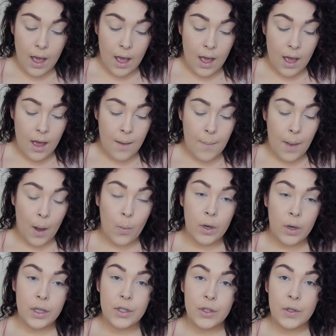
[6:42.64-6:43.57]
I
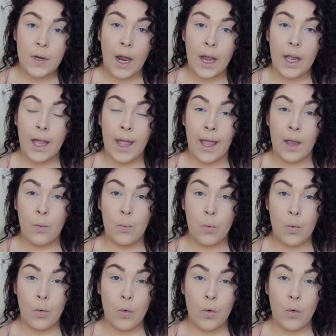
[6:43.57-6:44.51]
want to do like a
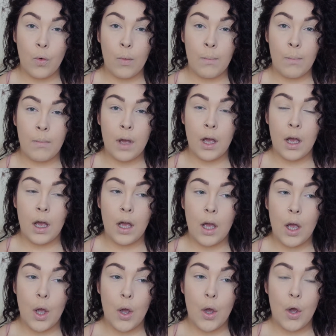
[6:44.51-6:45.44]
warm
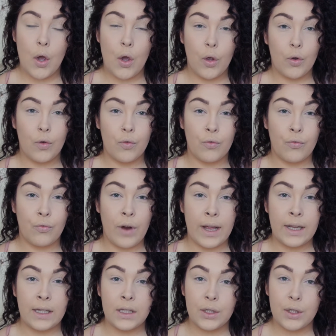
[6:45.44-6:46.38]

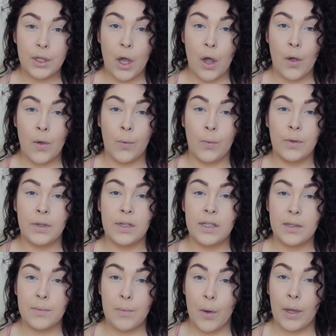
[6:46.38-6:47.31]
red toned
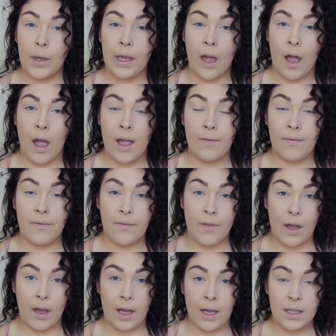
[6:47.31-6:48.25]
smoky eye
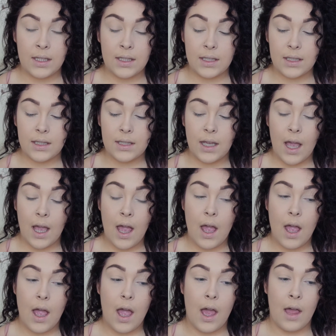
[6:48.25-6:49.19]
first,
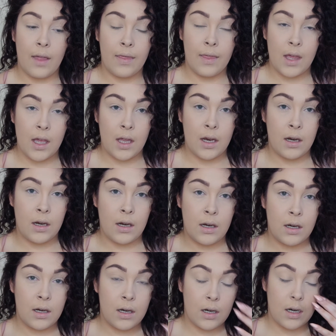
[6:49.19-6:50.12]
and
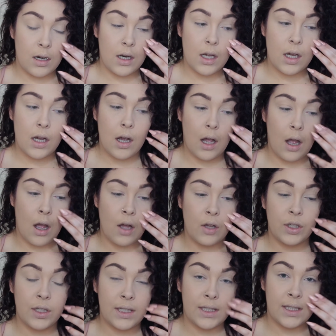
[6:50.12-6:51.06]
then
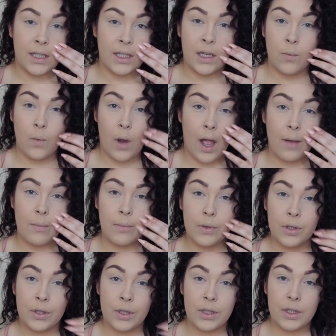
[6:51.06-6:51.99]
I'll just see what
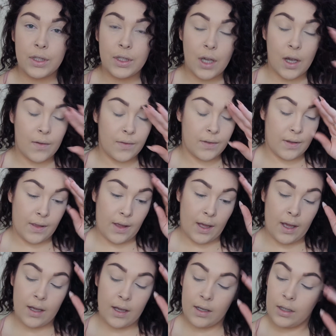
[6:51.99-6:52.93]
happens after
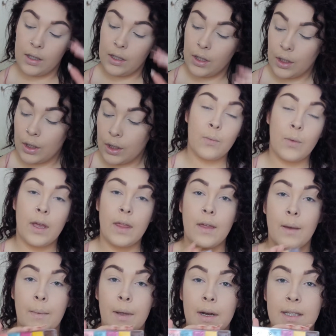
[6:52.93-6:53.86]
that. To begin with,
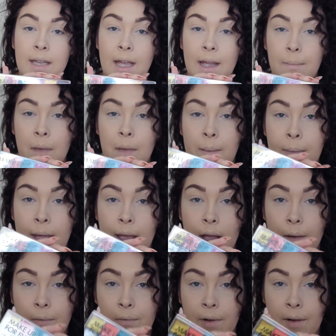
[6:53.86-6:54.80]
I'm going to take my
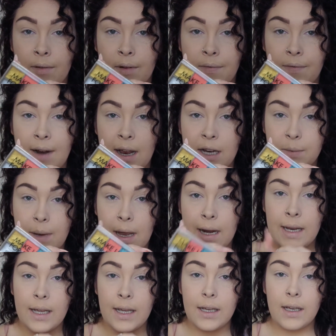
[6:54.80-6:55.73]
Makeup Forever Flash
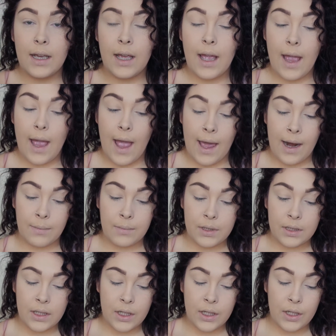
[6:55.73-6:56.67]
palette, and I'm
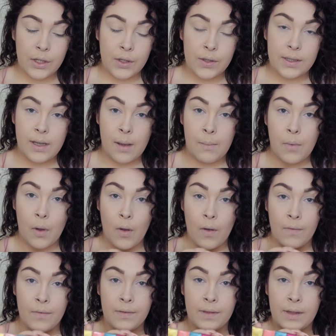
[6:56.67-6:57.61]
just going to use some
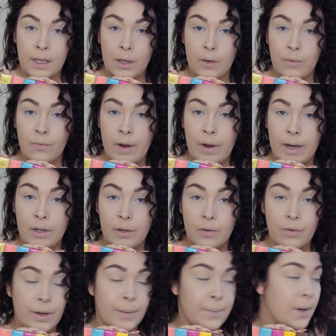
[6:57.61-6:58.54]
of the red
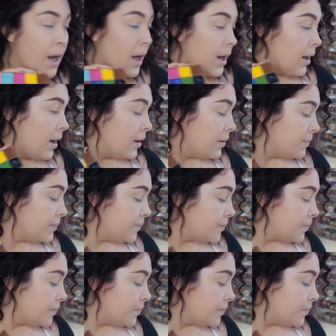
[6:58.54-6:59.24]
cream colour